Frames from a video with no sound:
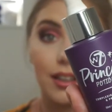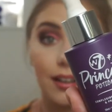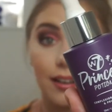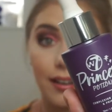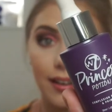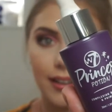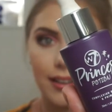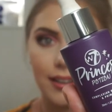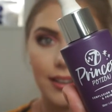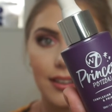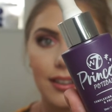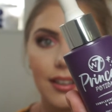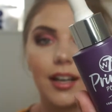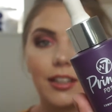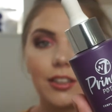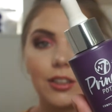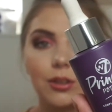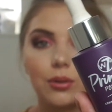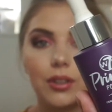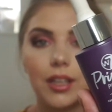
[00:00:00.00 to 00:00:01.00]
I like it.
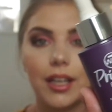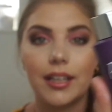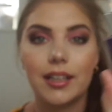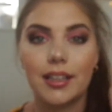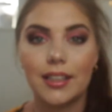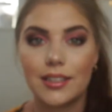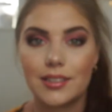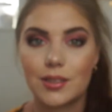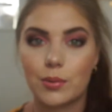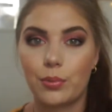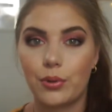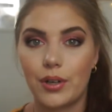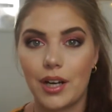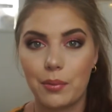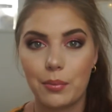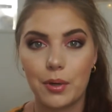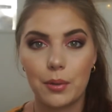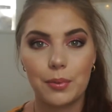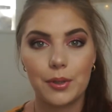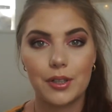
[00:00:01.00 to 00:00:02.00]
I don't like it as a
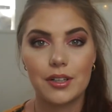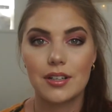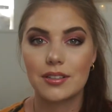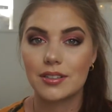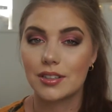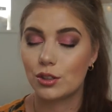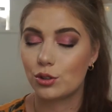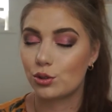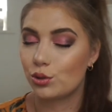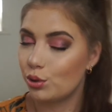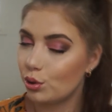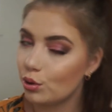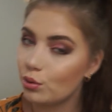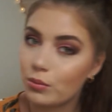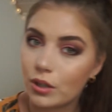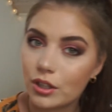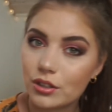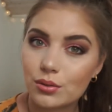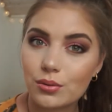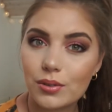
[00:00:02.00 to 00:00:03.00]
primer because it's too
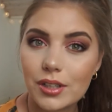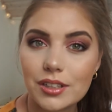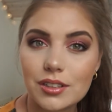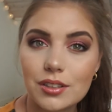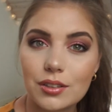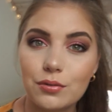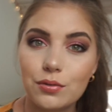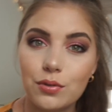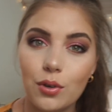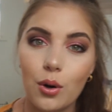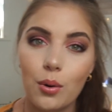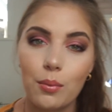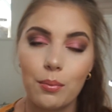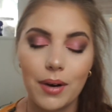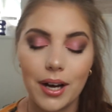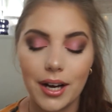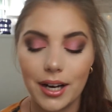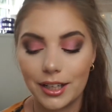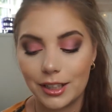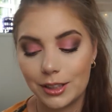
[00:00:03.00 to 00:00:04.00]
moisturizing for
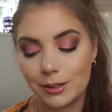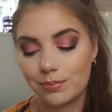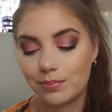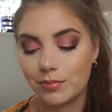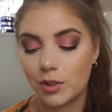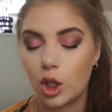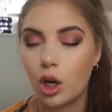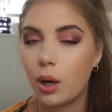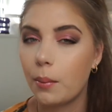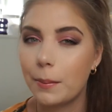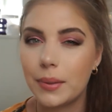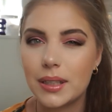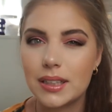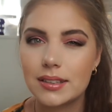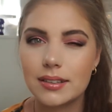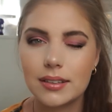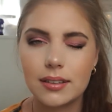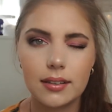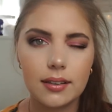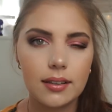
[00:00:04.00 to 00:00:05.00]
my combi
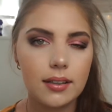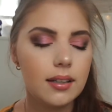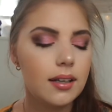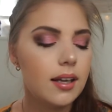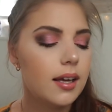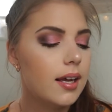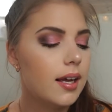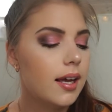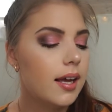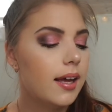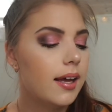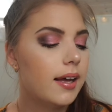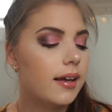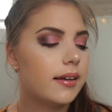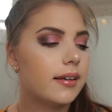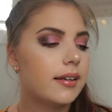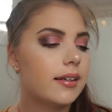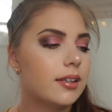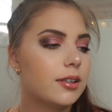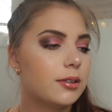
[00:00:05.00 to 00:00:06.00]
skin.
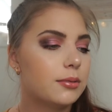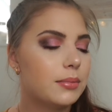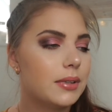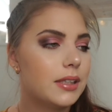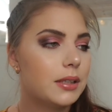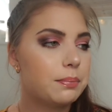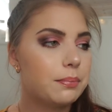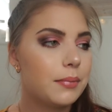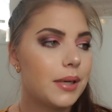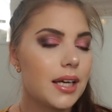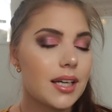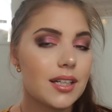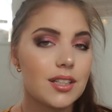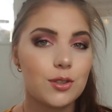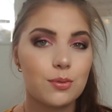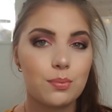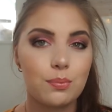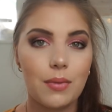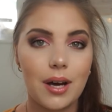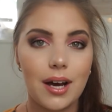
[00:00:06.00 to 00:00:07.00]
Um, it
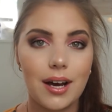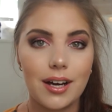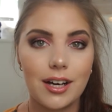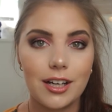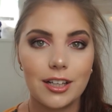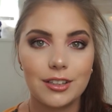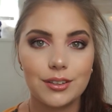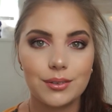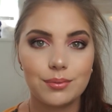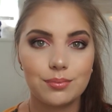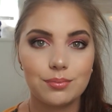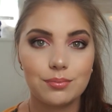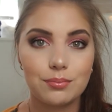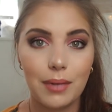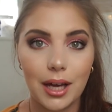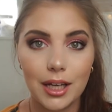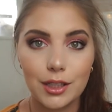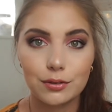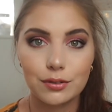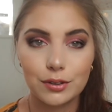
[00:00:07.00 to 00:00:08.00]
makes my
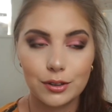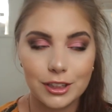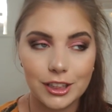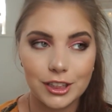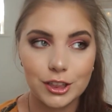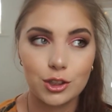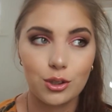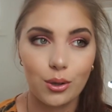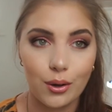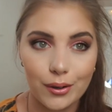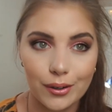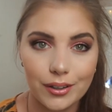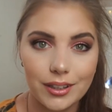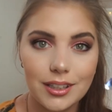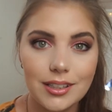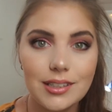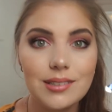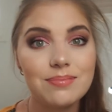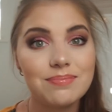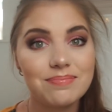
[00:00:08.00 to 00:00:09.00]
matte foundation
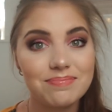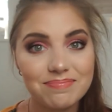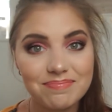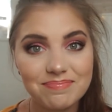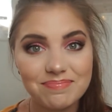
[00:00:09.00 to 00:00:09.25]
oily